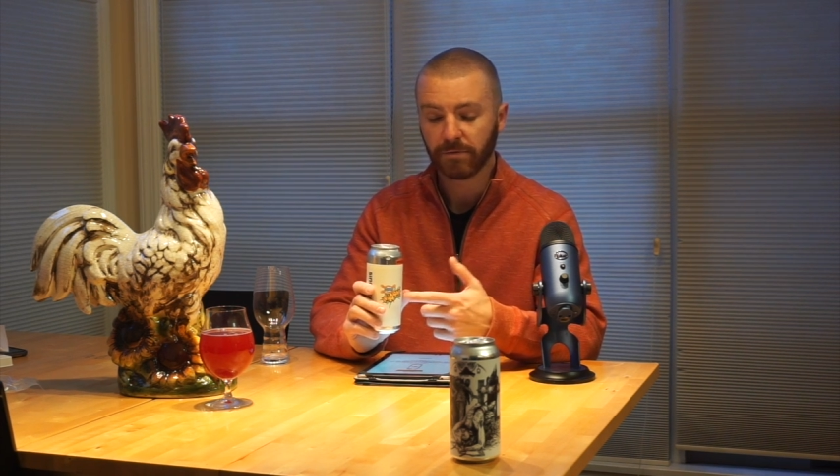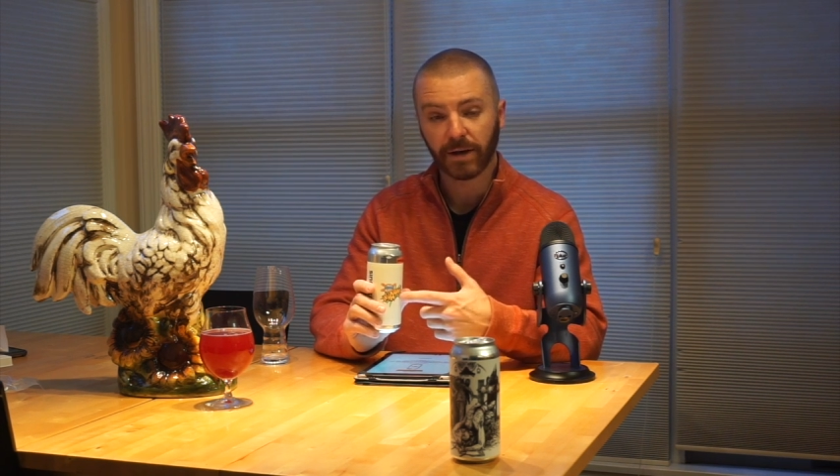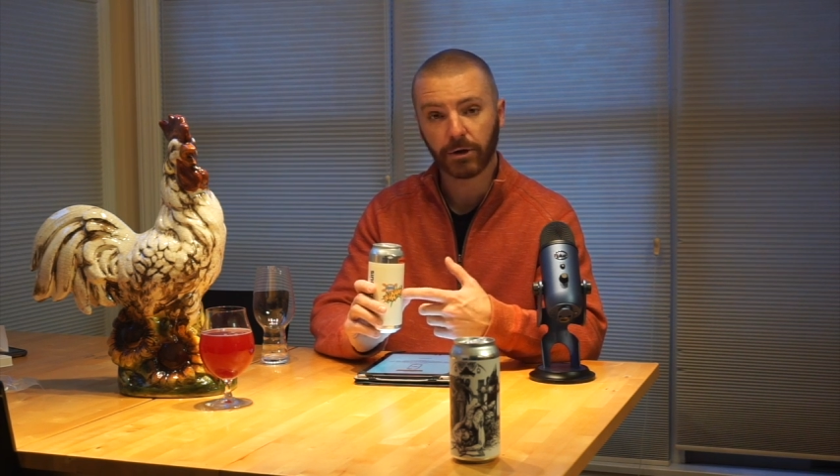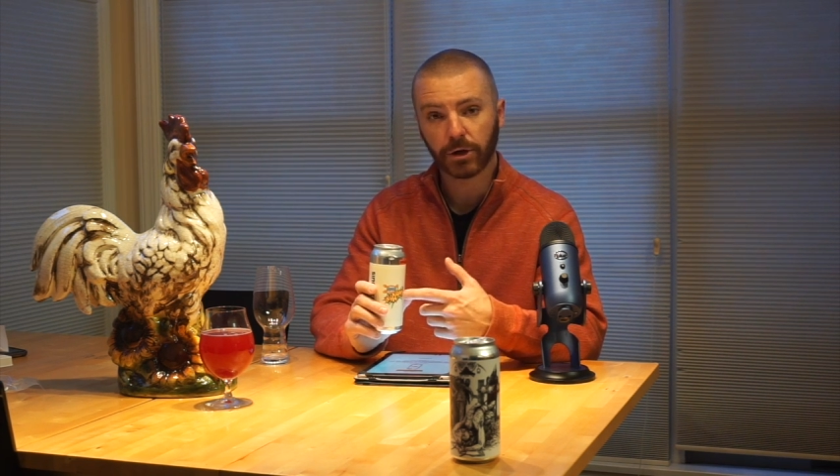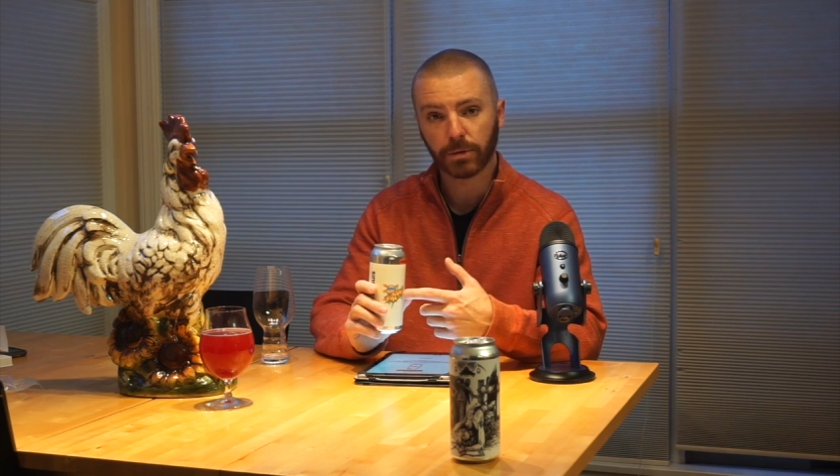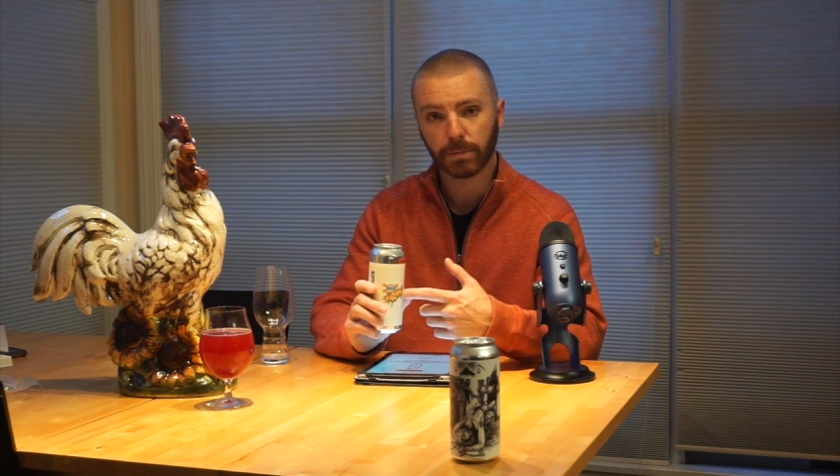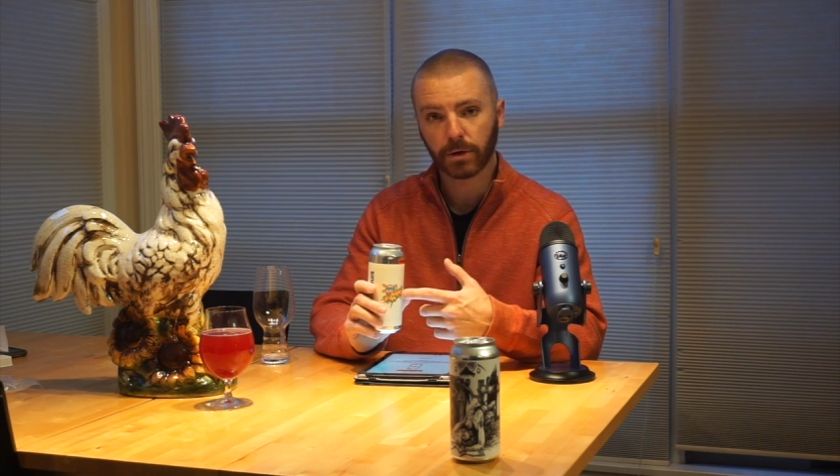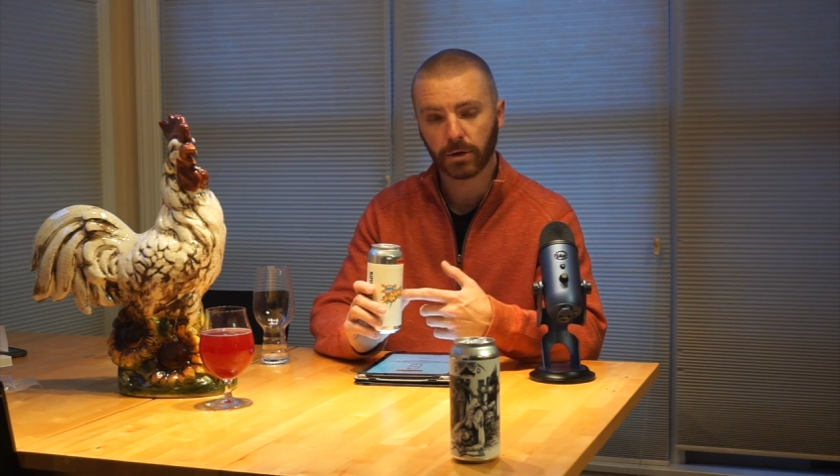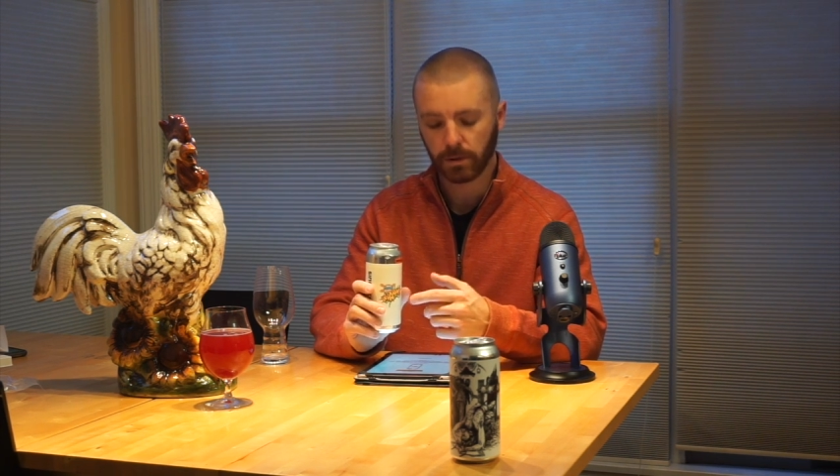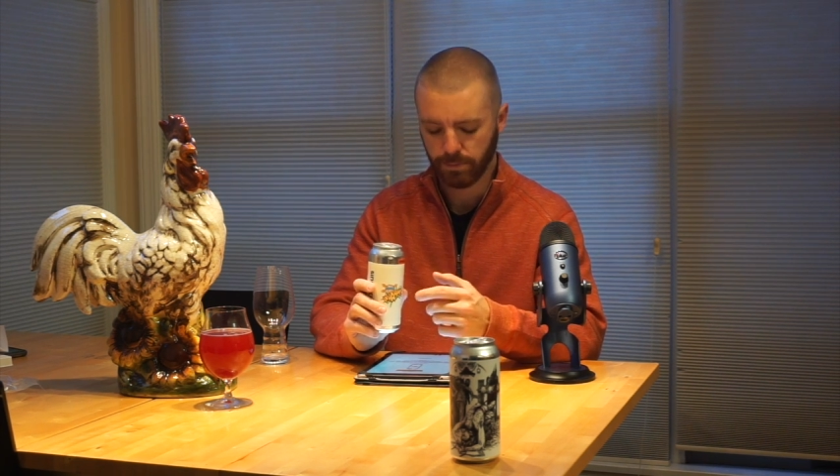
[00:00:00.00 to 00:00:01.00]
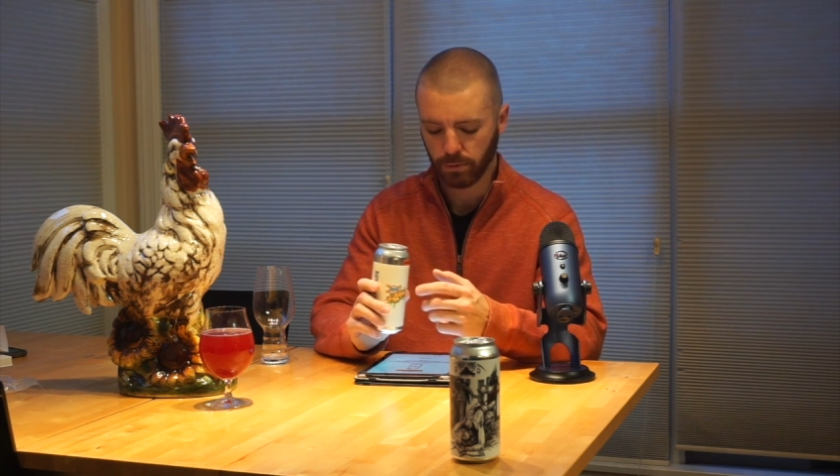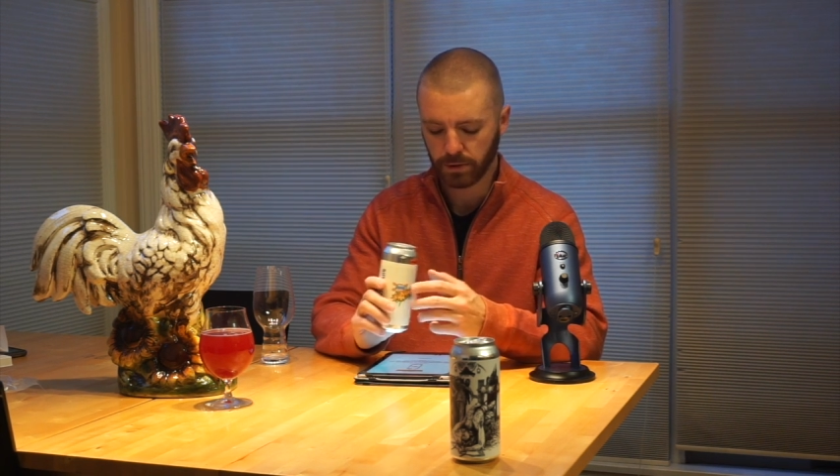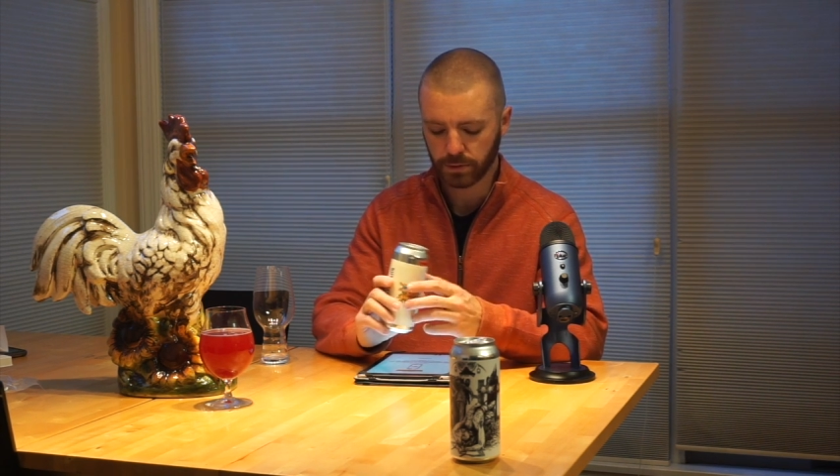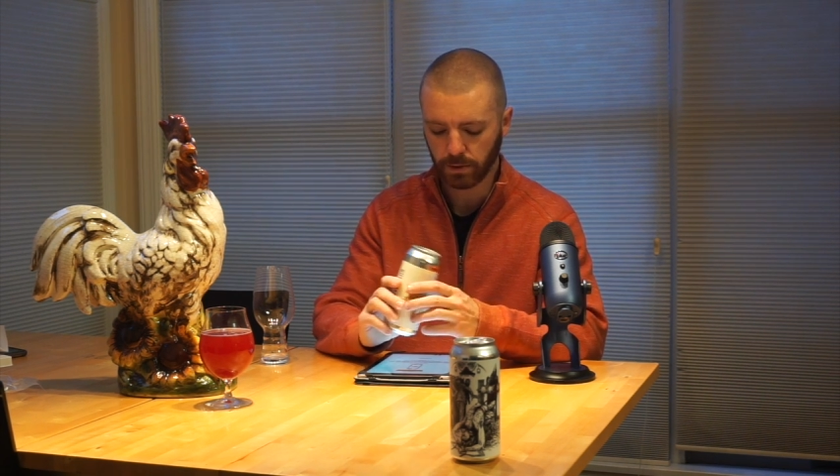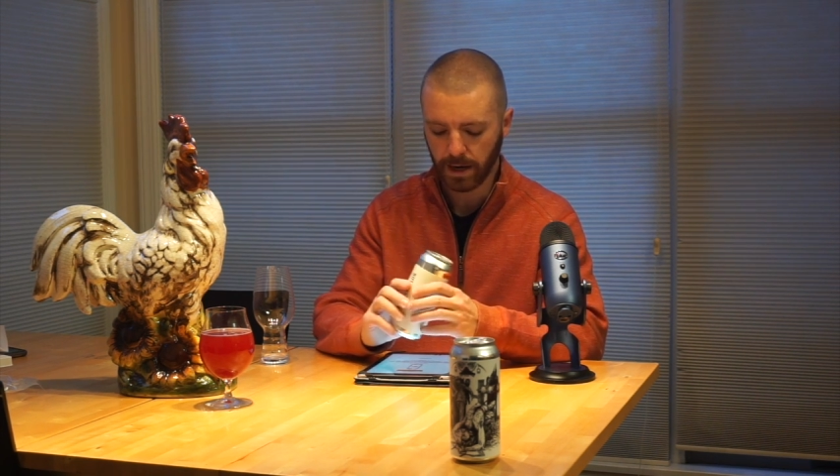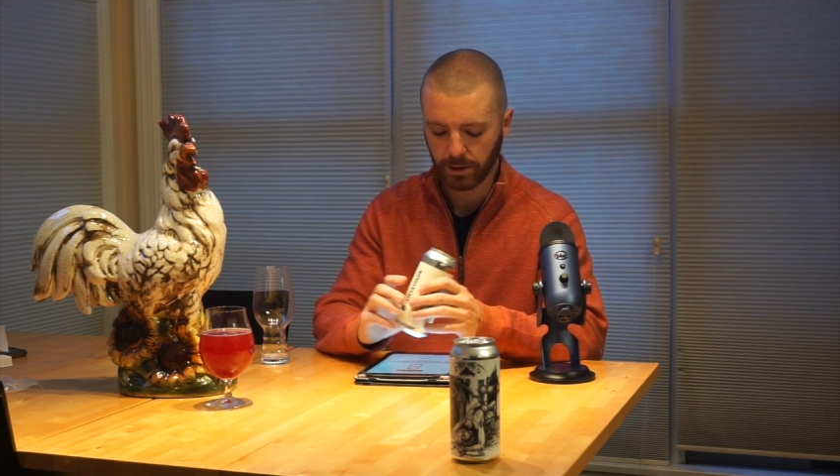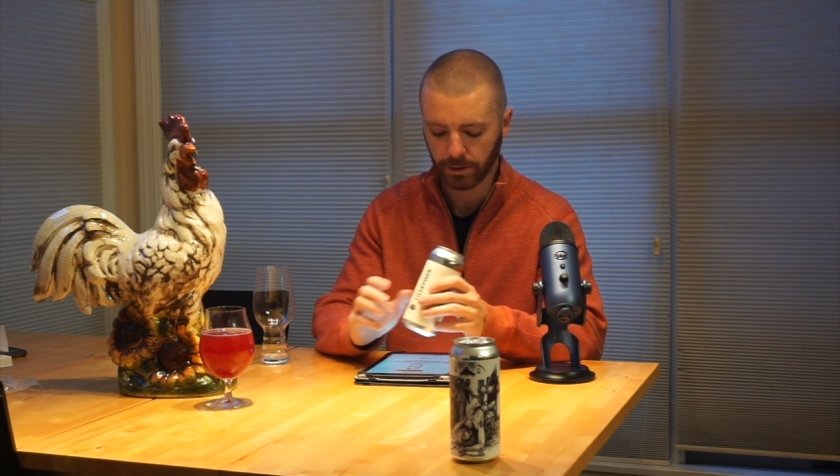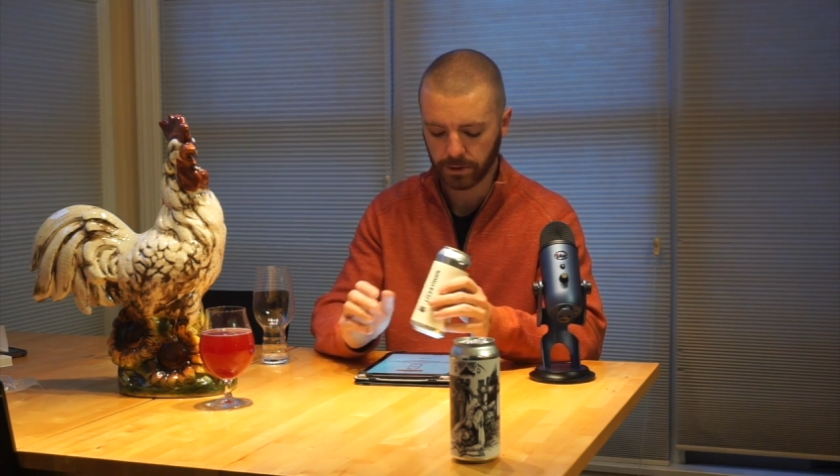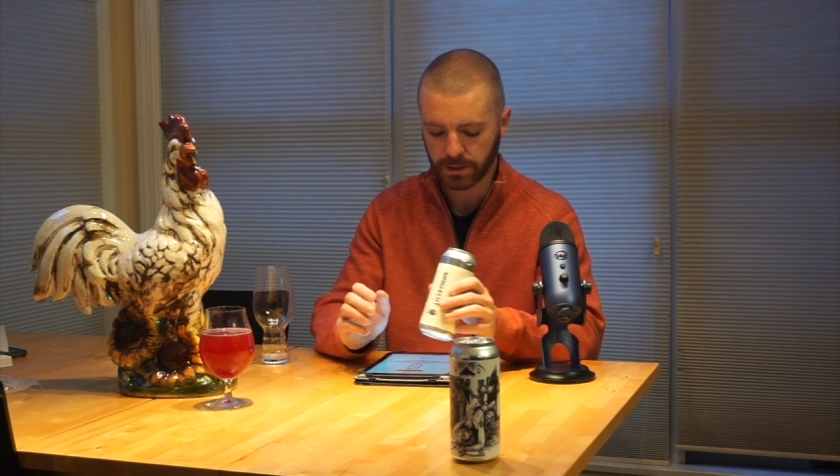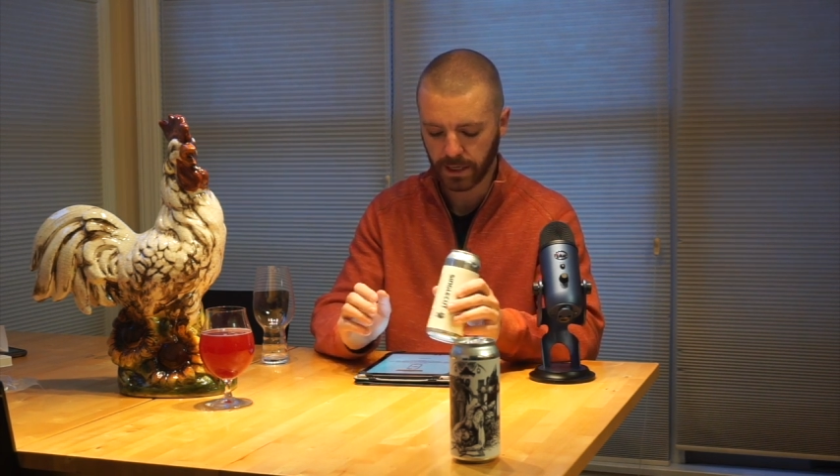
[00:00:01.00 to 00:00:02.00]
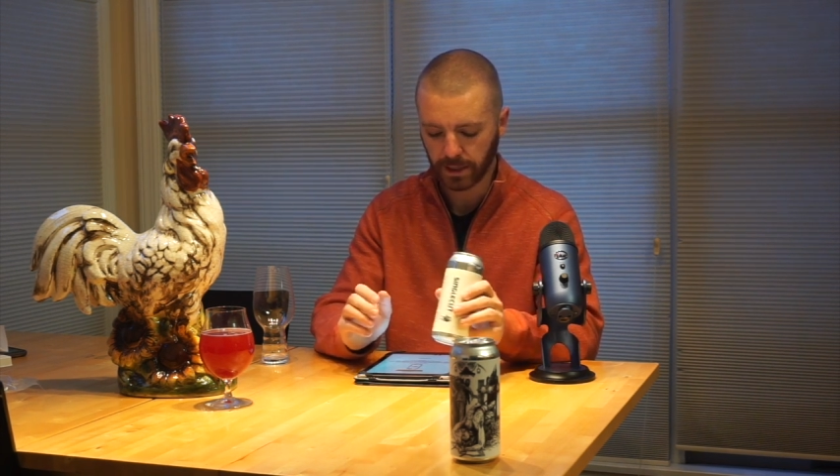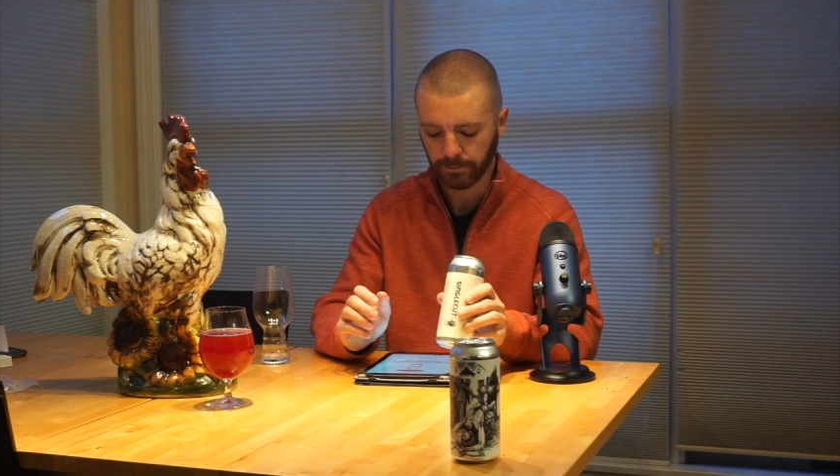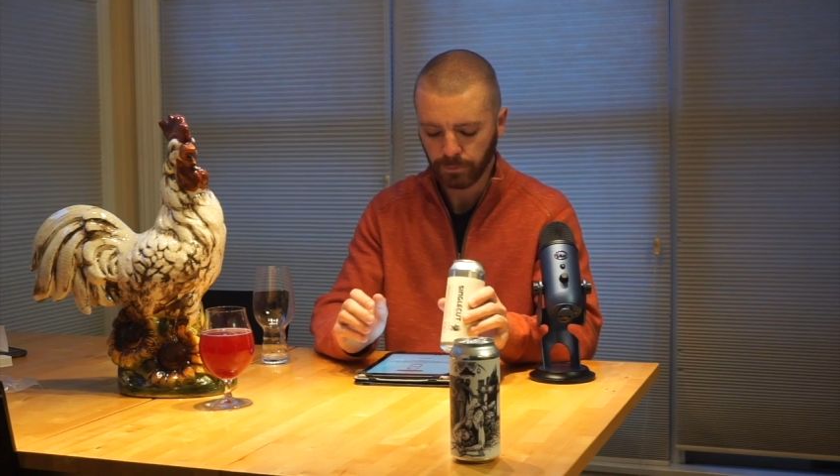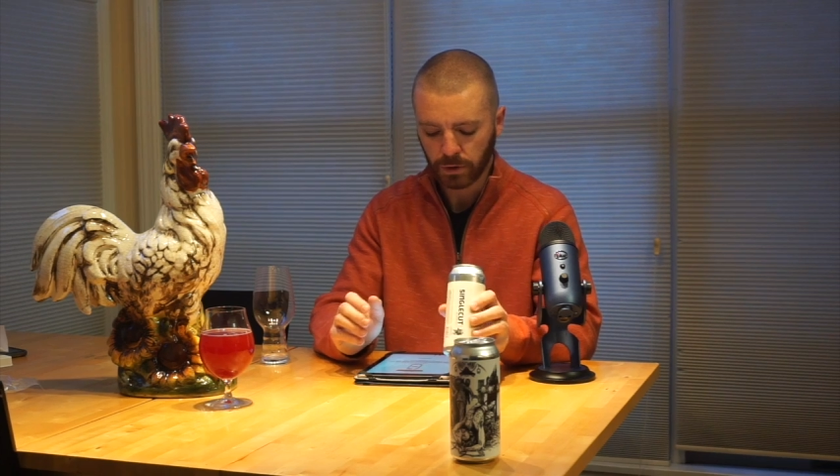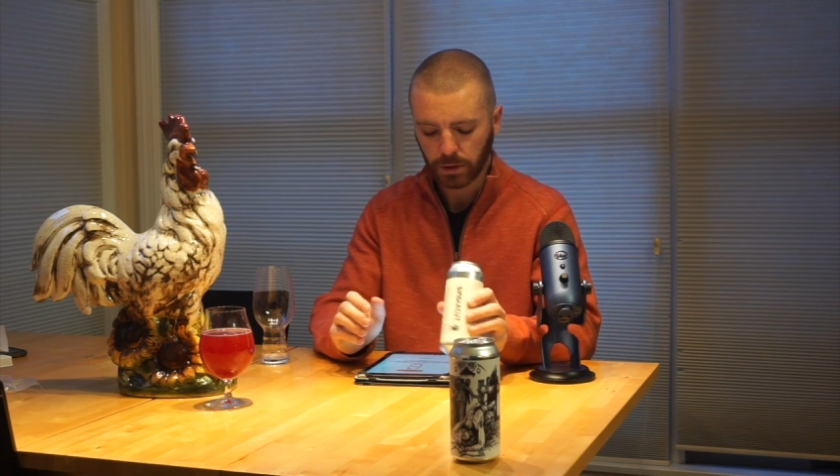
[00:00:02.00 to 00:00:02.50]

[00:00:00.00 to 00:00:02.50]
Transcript: Very good beer. Going to pour this one out here in a second.